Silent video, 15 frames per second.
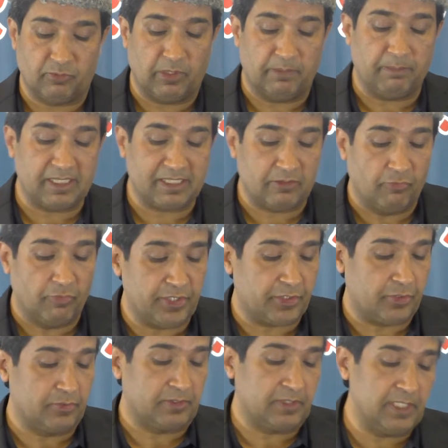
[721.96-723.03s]
one must wish
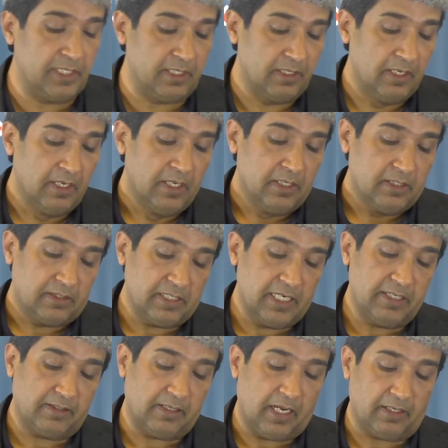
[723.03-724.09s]
to see
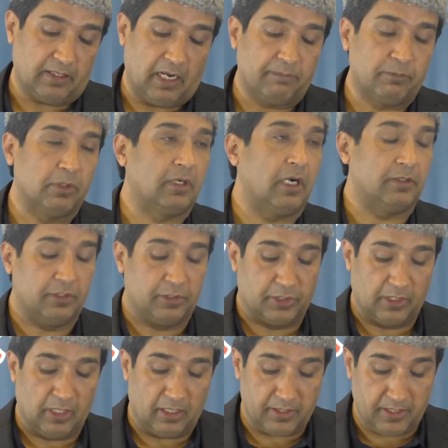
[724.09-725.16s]
saints like Abdul Qadir
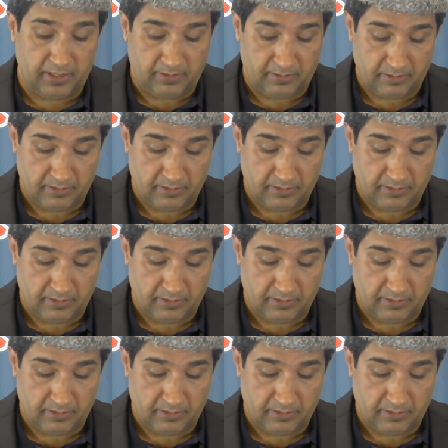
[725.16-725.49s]
Jilani,